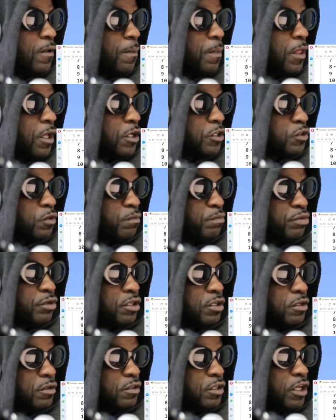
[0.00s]
So
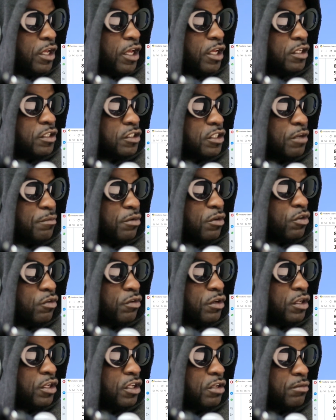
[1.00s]
print a sample
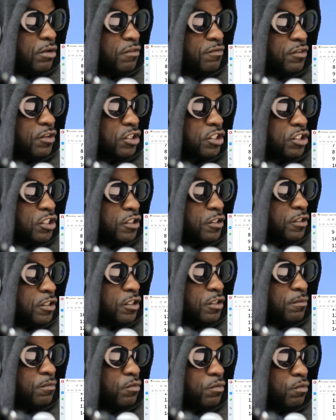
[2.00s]
greeting, my
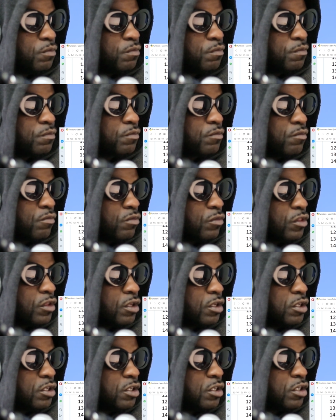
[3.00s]
function,
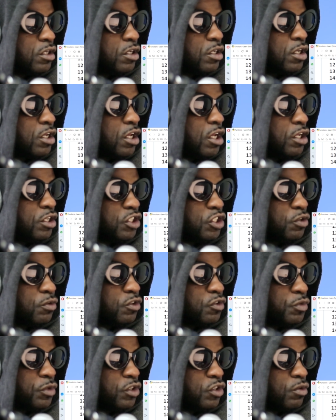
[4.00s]
and it's showing
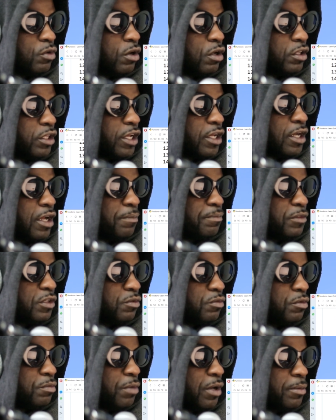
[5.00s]
us we could do all that. I think
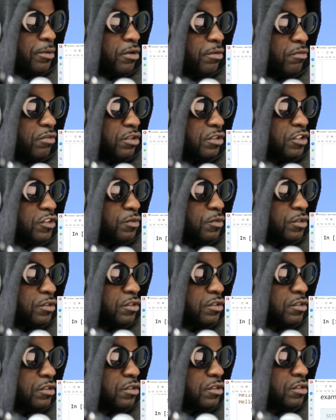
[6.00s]
we probably could run this one.
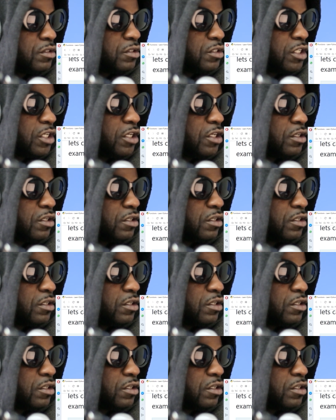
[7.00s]
Yeah.